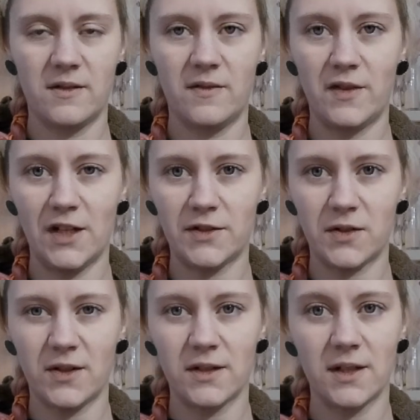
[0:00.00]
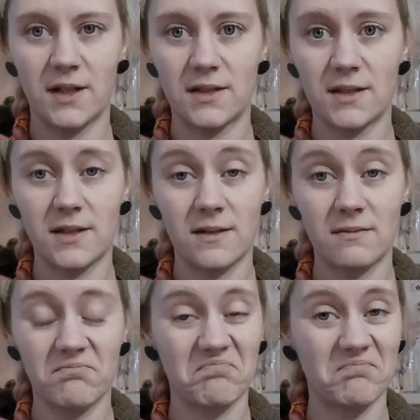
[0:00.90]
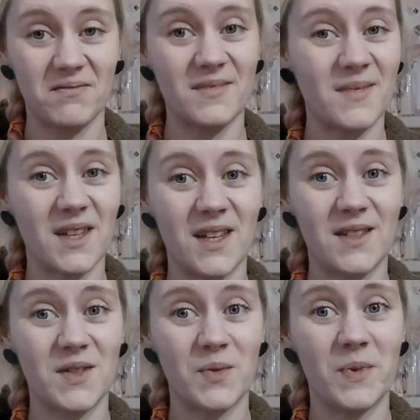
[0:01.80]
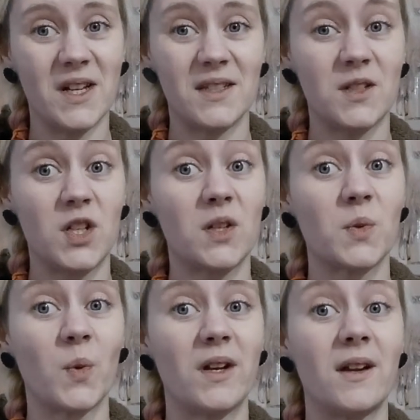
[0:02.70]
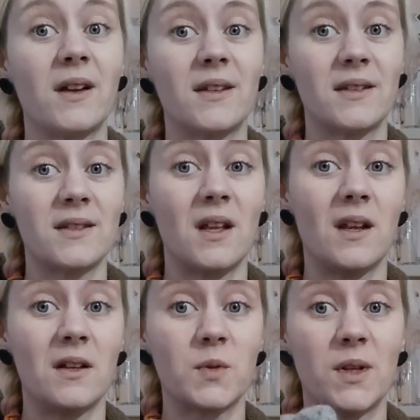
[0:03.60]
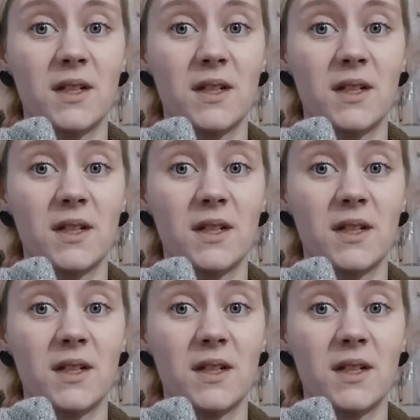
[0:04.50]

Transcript: Följetråd, it's nice. She's wearing this a lot when